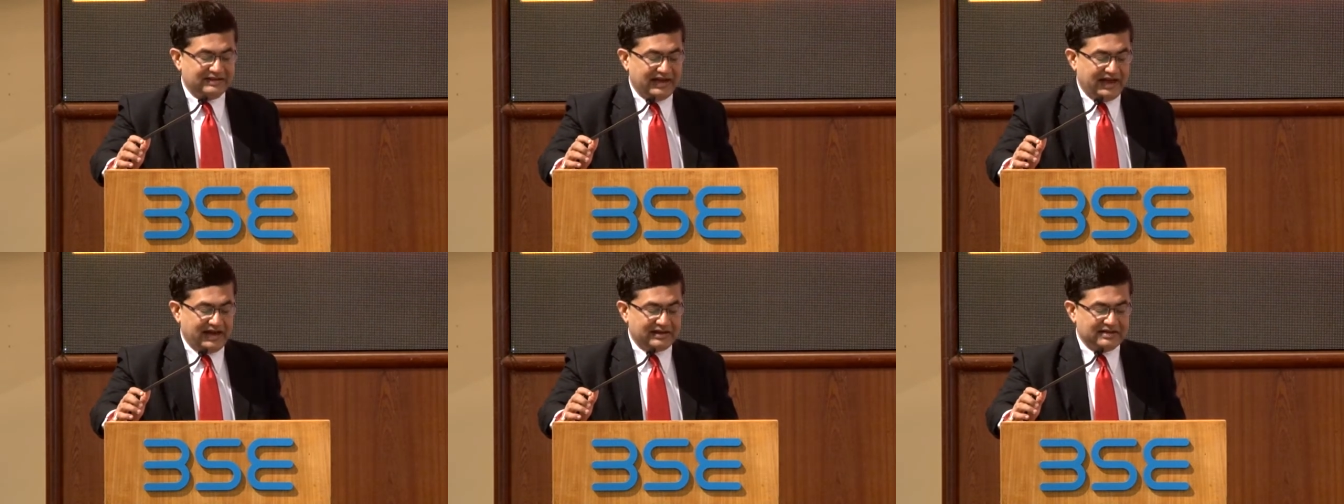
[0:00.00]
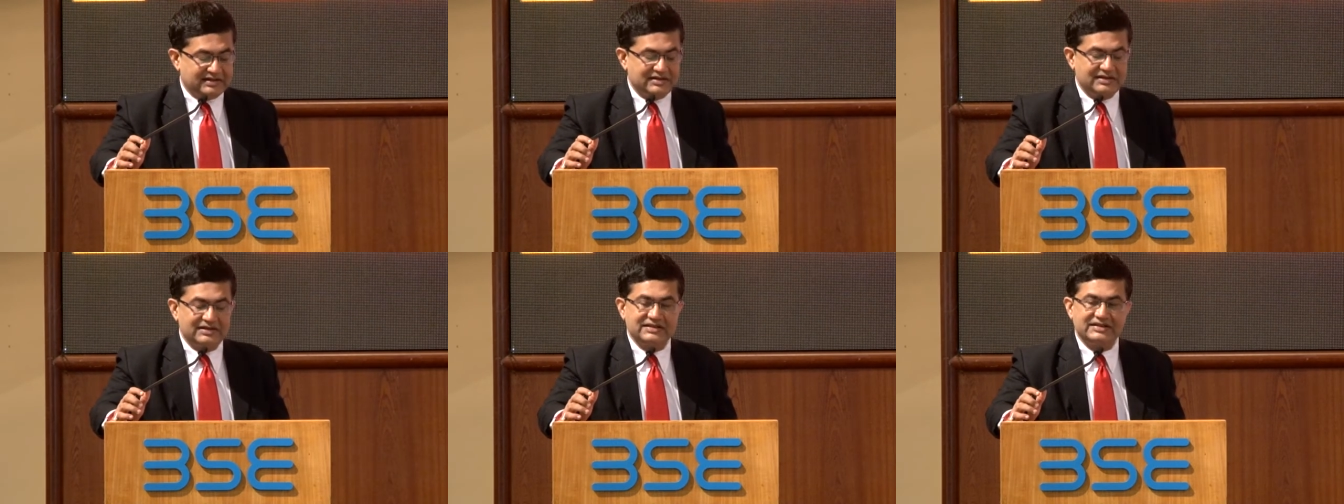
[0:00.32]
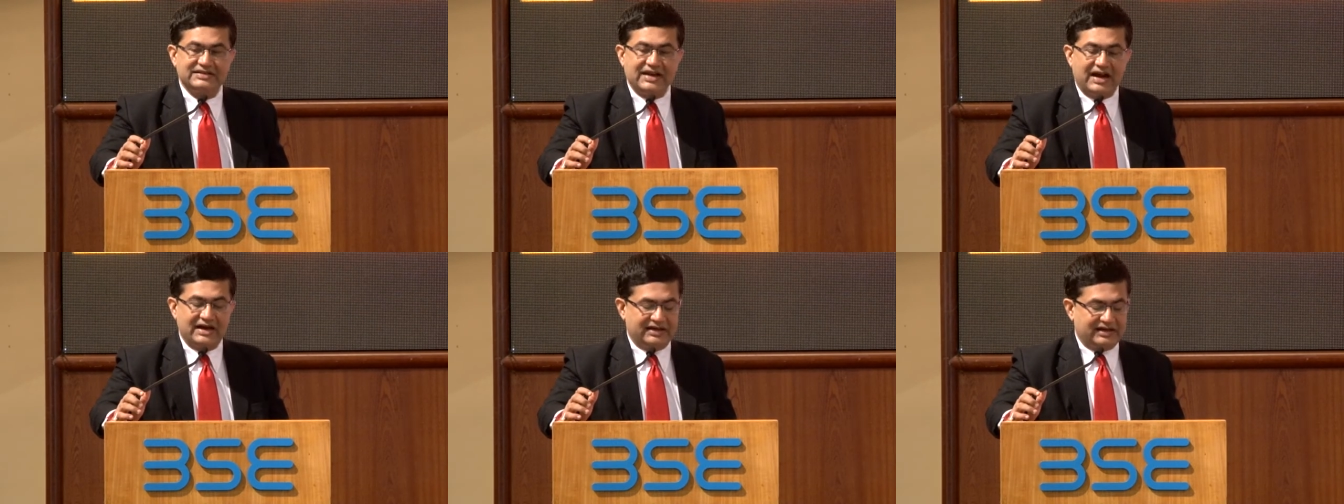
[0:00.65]
that
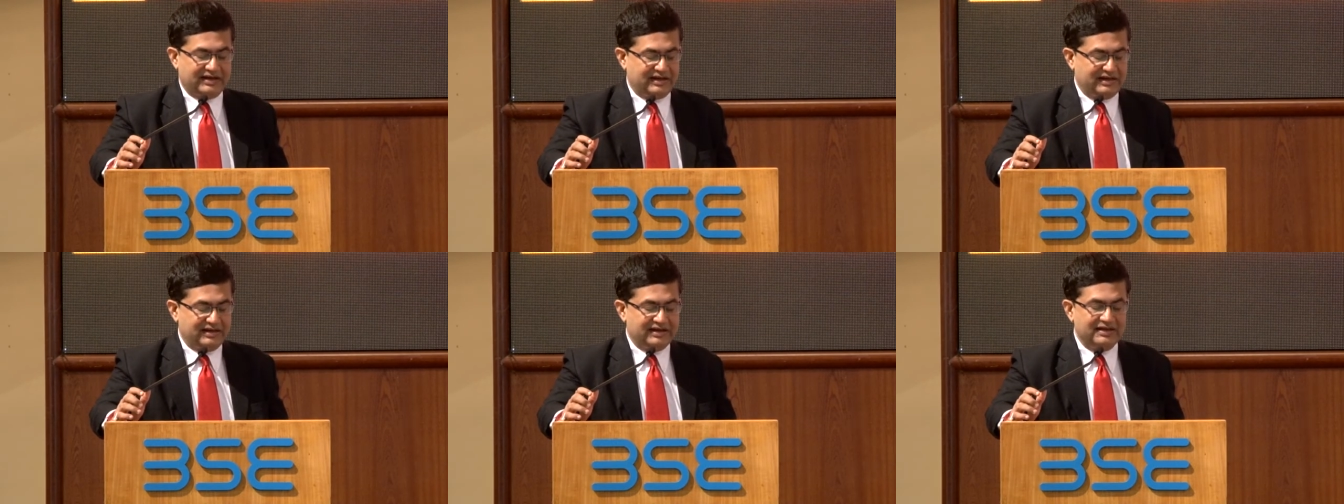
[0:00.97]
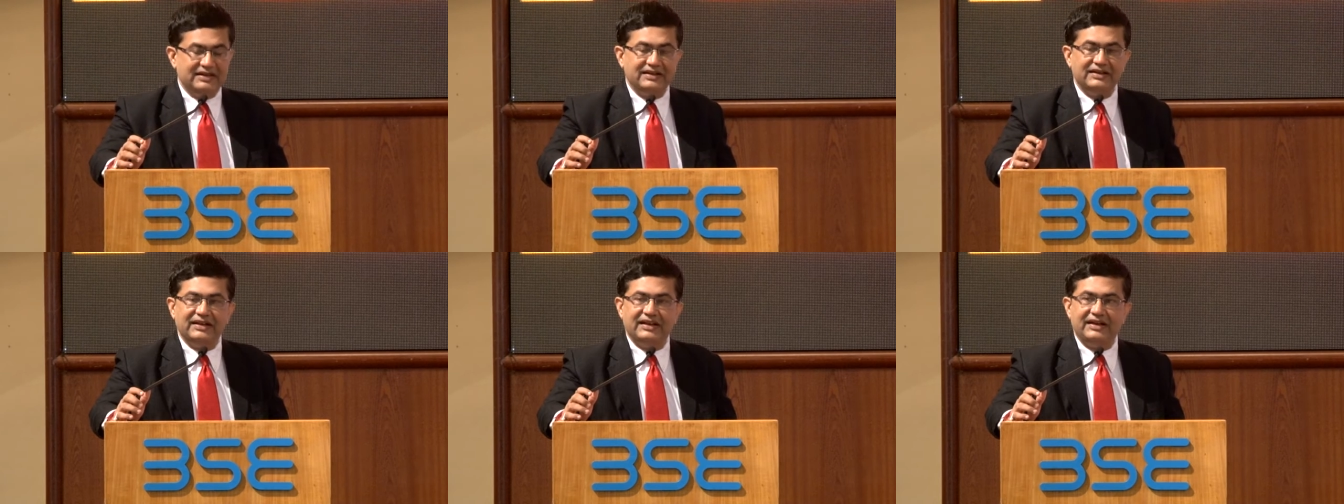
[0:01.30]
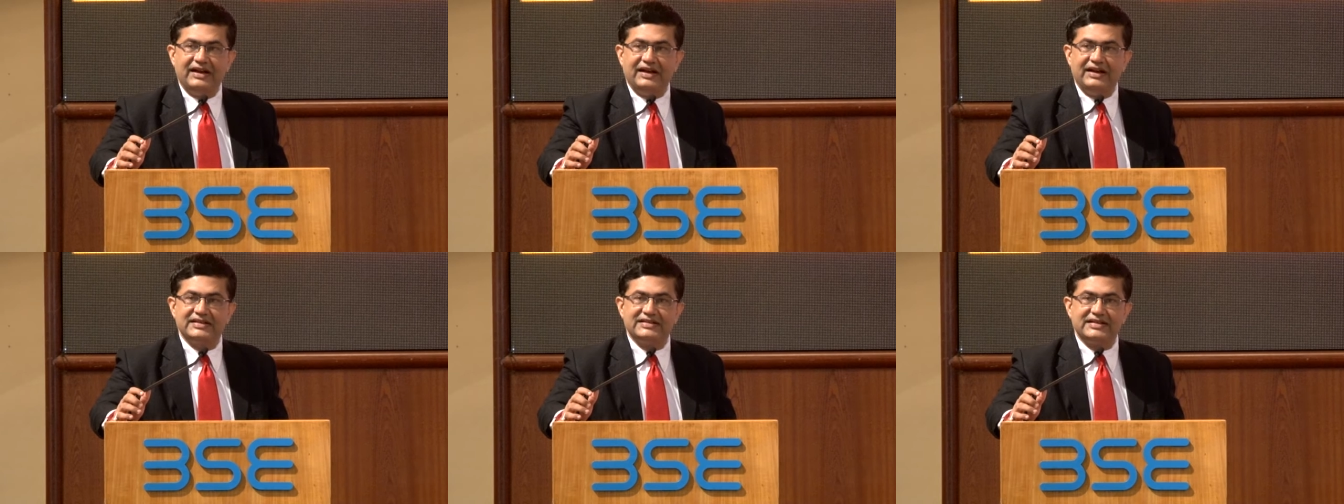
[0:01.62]
started in
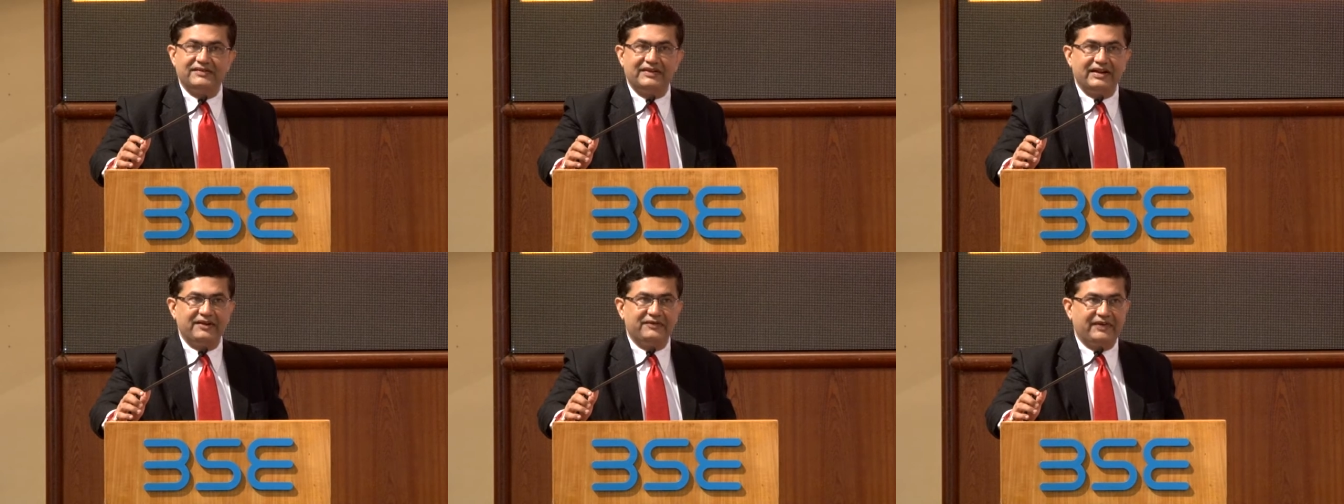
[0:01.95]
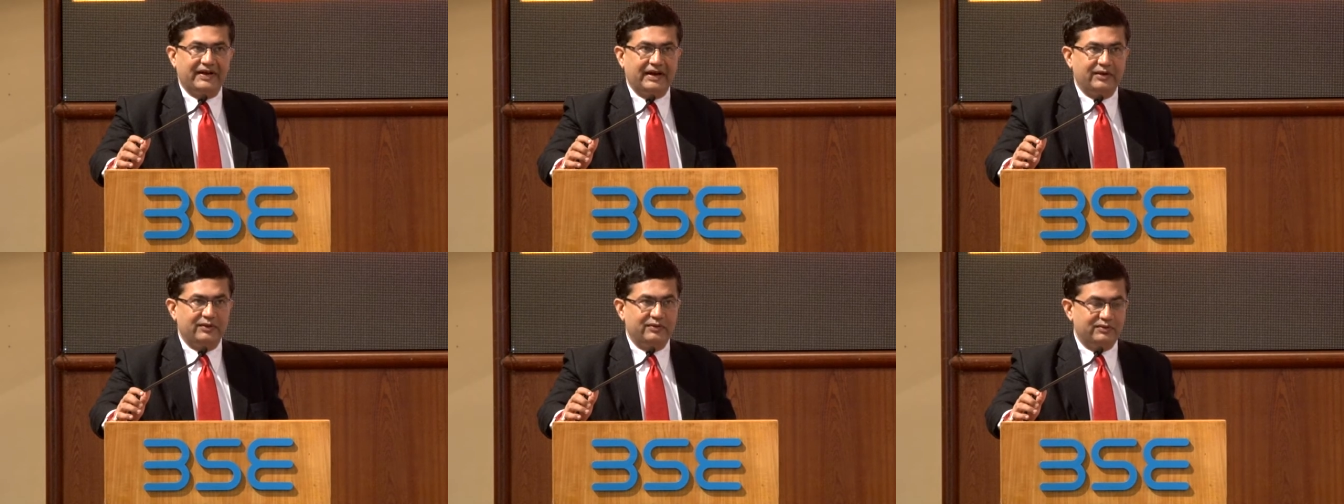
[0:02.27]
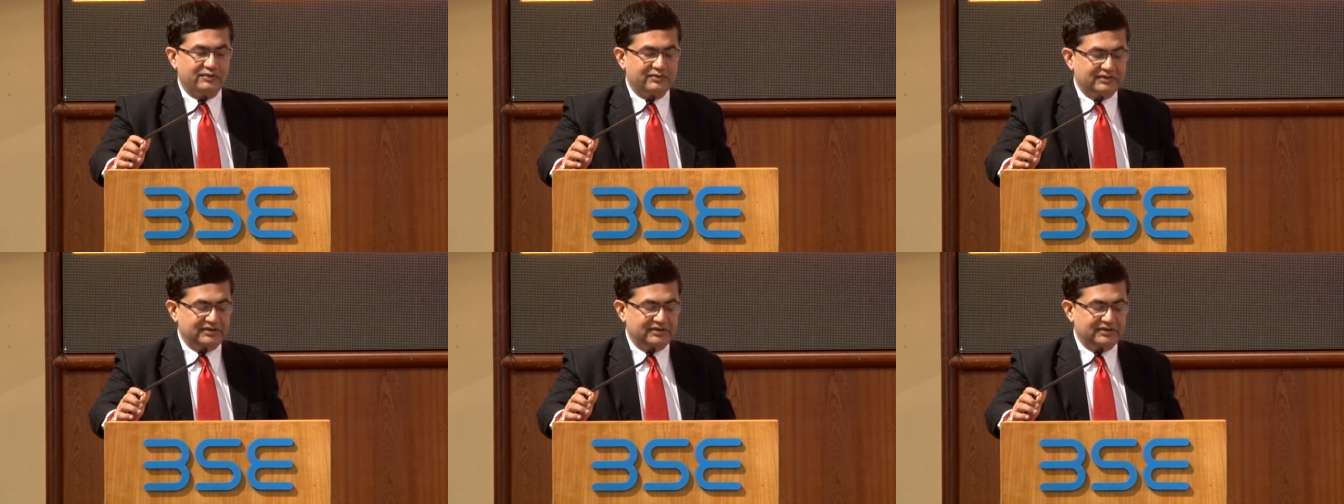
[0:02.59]
1875.